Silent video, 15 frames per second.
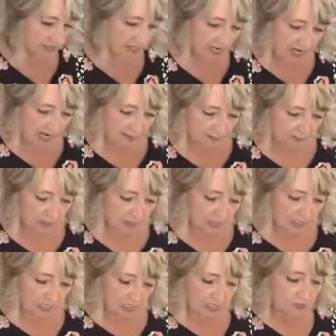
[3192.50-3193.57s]
all the
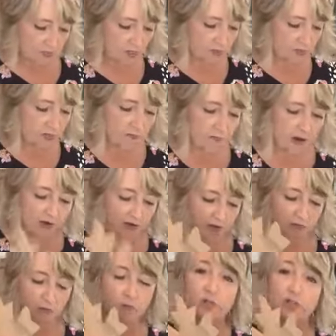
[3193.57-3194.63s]
time. So
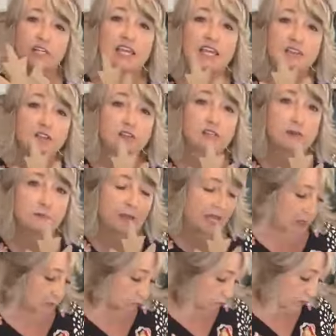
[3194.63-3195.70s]
tomorrow we're either
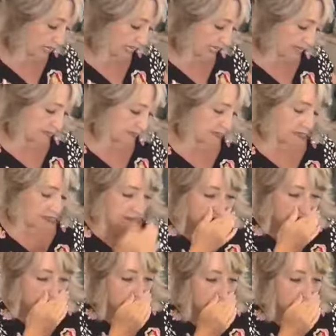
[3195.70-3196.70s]
gonna make a wreath